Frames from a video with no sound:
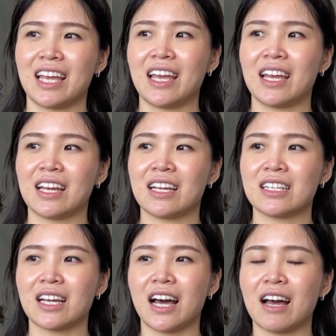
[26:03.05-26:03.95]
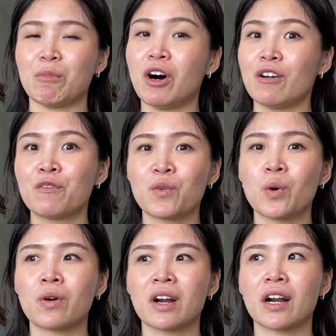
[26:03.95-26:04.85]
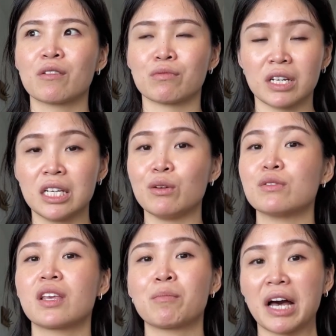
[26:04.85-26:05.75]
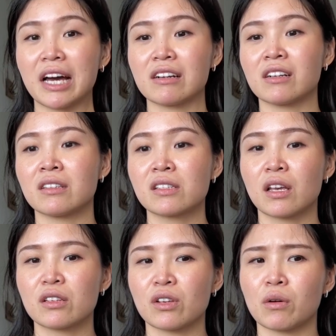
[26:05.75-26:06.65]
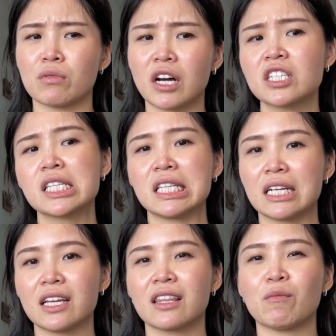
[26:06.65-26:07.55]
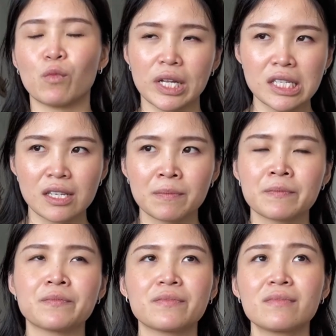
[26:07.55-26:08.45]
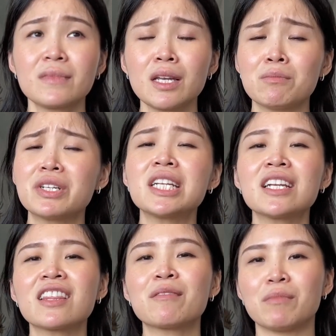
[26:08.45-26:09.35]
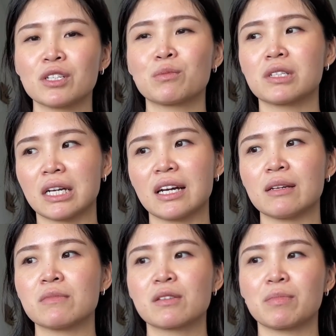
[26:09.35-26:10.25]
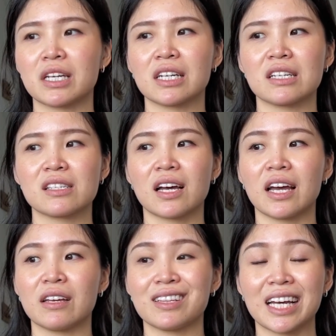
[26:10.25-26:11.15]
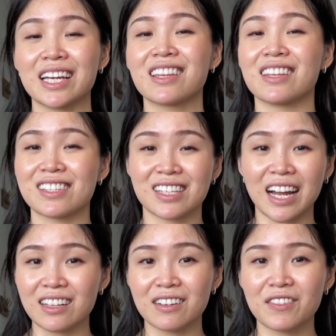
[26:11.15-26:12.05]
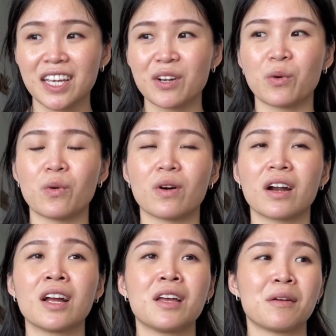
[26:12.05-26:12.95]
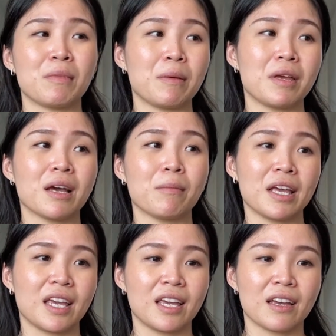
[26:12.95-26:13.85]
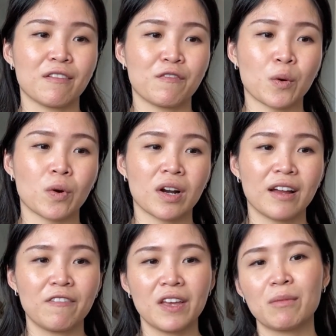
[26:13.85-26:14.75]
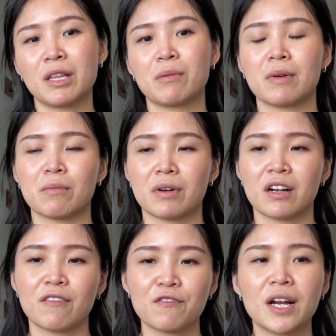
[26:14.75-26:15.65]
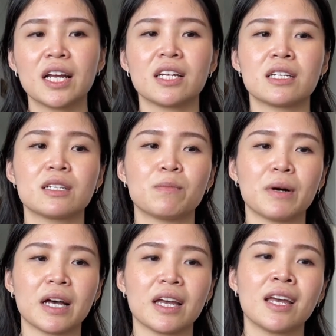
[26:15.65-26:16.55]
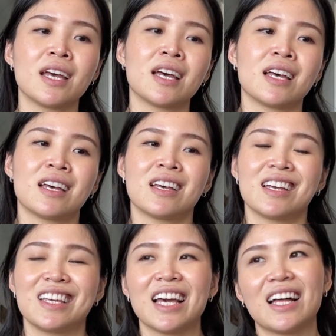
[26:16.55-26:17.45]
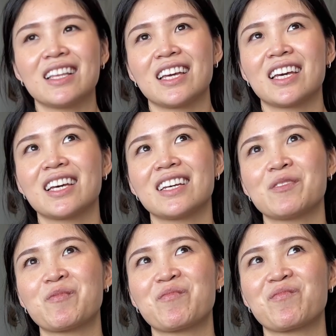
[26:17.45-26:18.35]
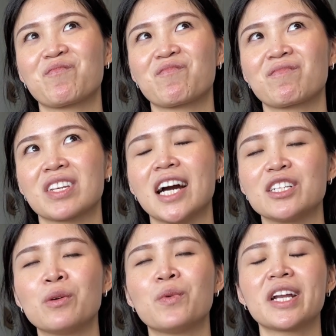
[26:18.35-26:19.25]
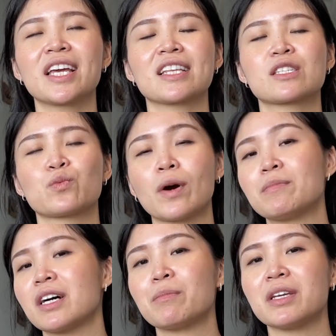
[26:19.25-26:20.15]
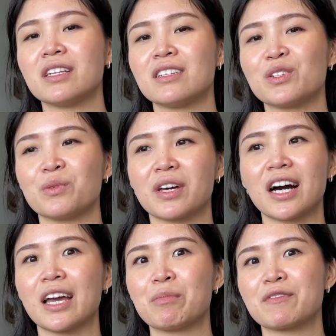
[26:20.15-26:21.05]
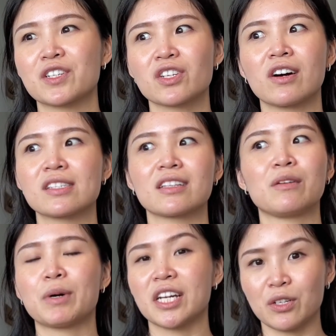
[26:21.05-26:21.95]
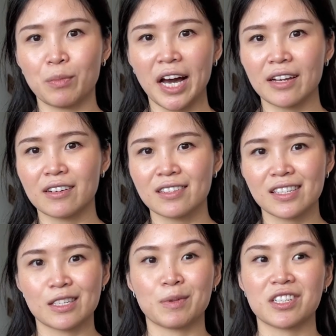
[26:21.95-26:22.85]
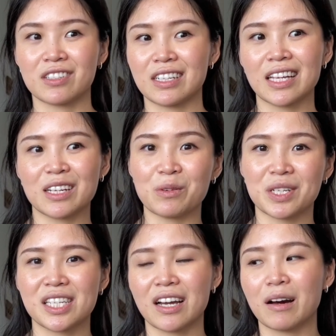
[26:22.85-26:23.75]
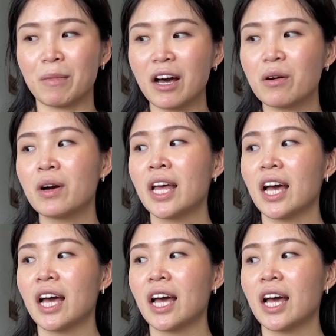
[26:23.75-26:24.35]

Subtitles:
And I'm all for reusing patterns. So not just knitting them once, but knitting them multiple times because I like the style of it, or maybe I'm making it for a family member, a friend. But yeah, like I don't want to get swept up into the hype of just constantly buying new patterns, especially like new ones that come out.